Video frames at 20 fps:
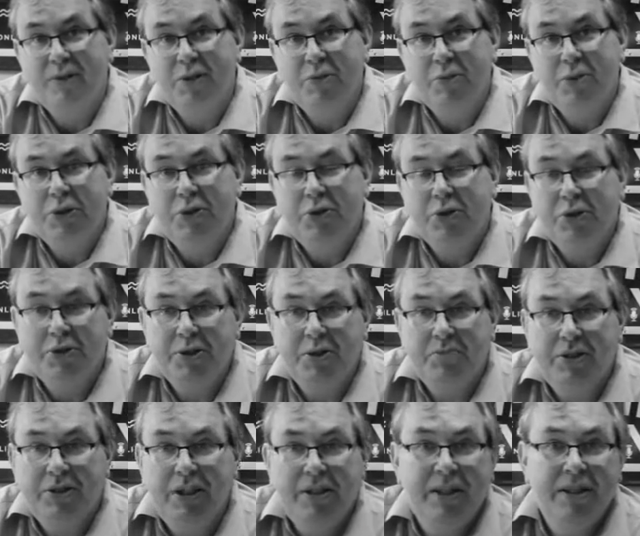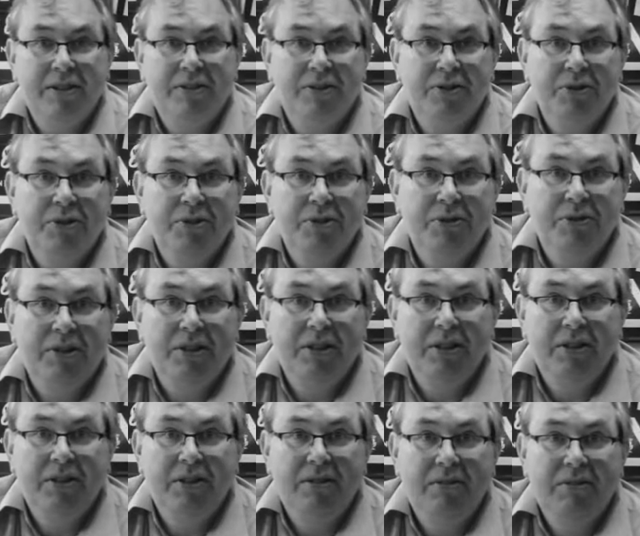which ultimately led to
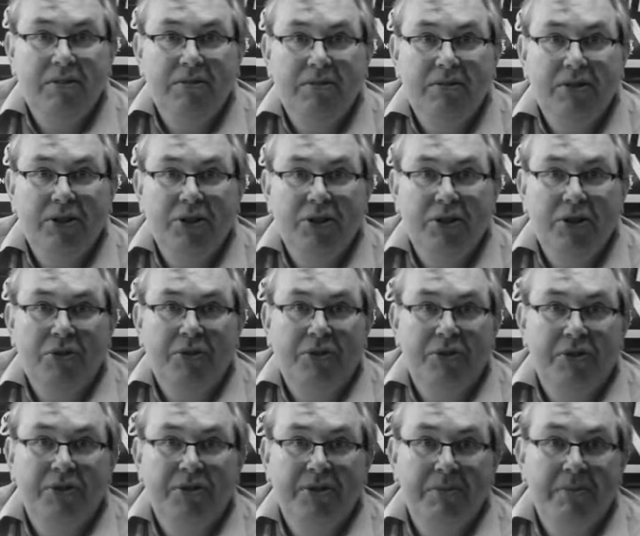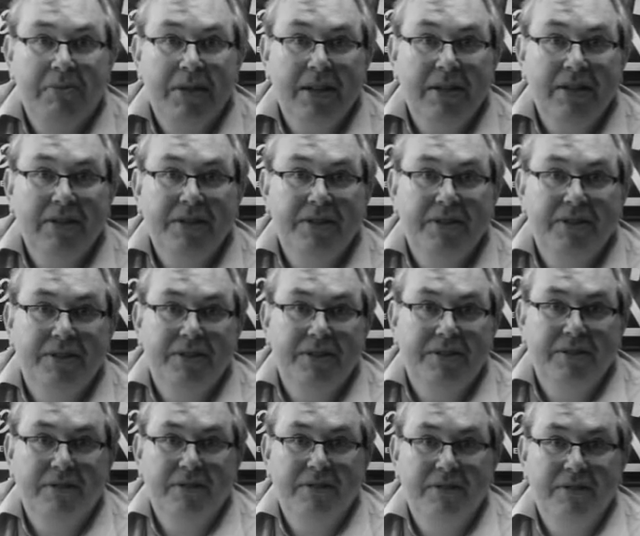the genre's demise
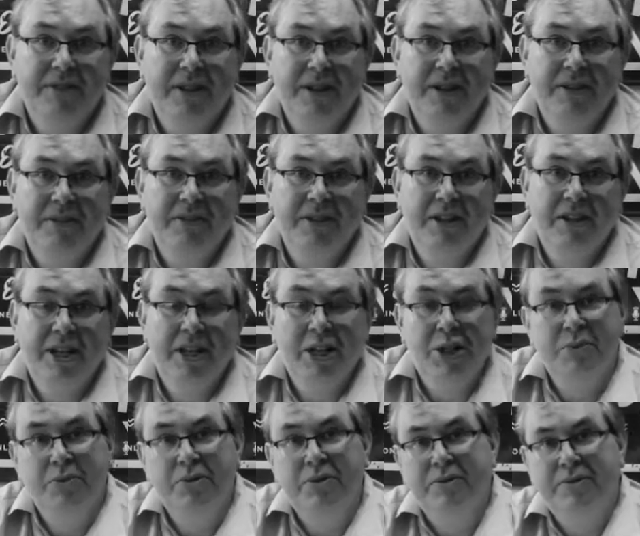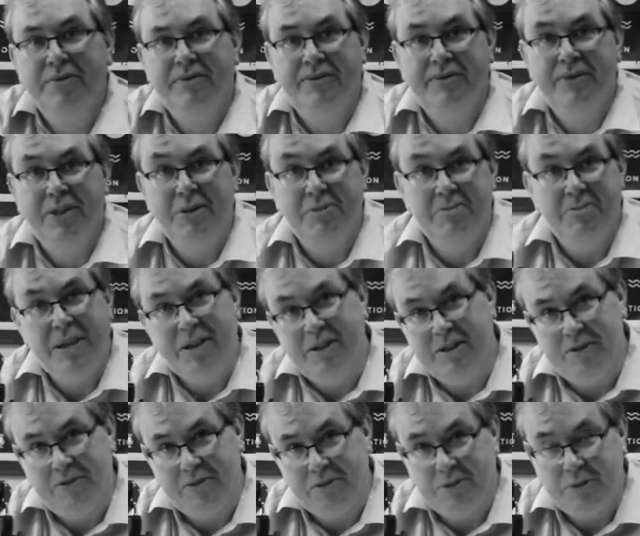as an actual
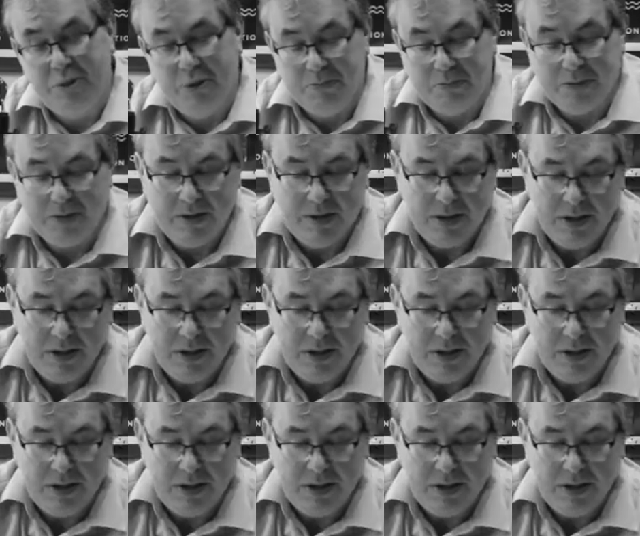filmmaking group.